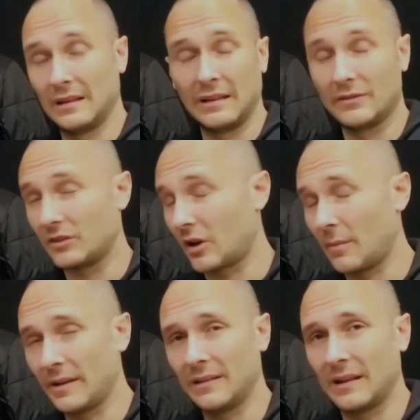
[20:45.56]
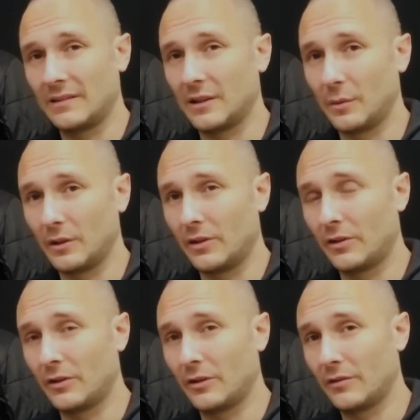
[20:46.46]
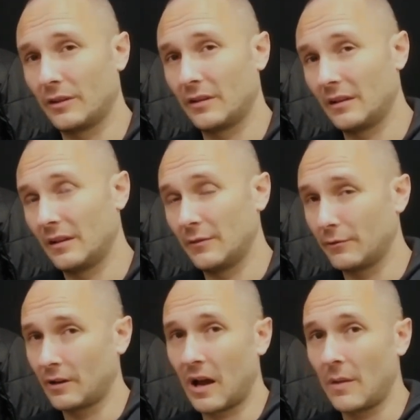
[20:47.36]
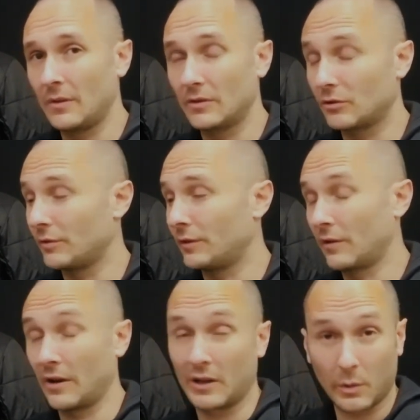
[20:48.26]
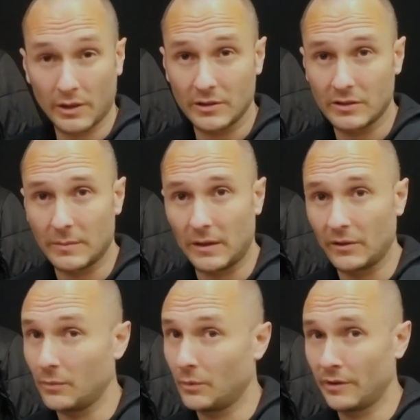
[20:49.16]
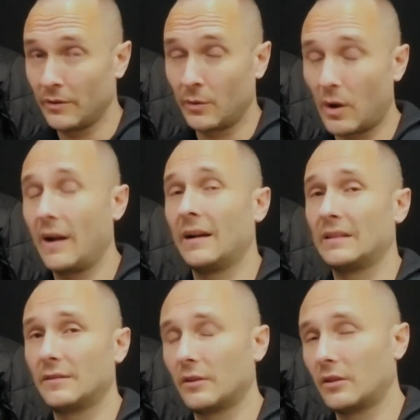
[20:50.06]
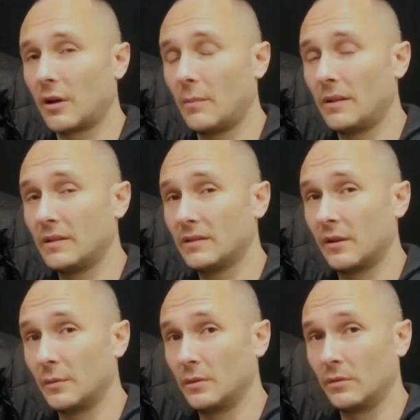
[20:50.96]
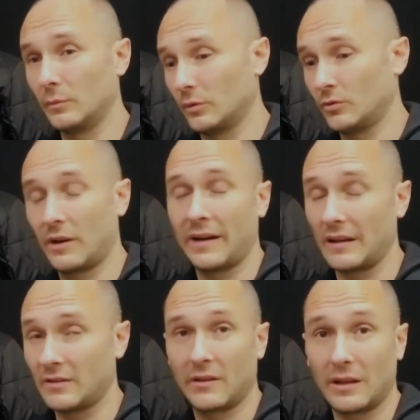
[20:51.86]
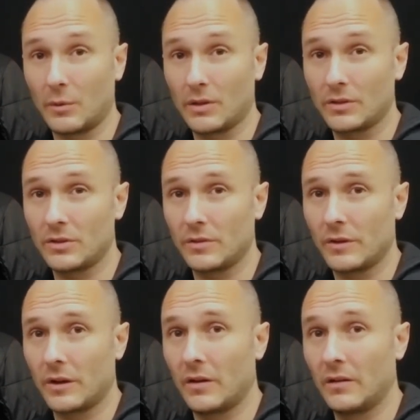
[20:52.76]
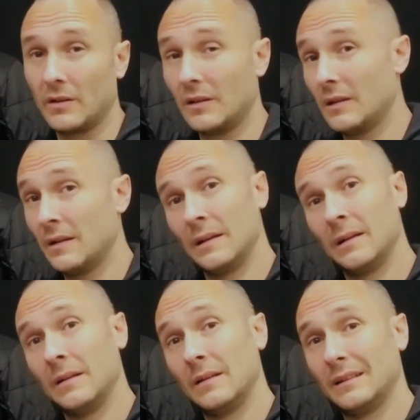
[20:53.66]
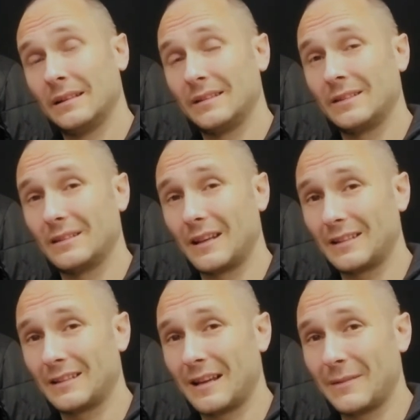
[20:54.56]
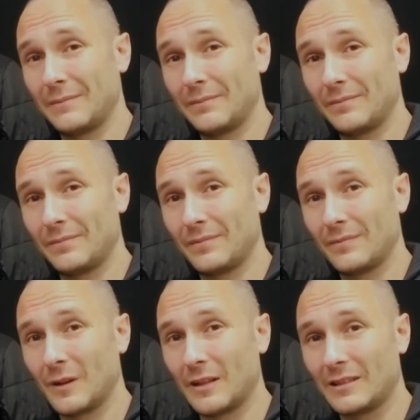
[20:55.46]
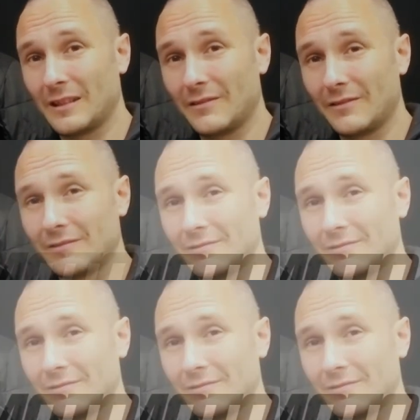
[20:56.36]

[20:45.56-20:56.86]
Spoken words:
Leave us a comment, let us know what you thought of the different garments, or if you've got any questions about them. We're quite active on the comments, so we'll try and answer any questions you've got. Until next time, ride safe.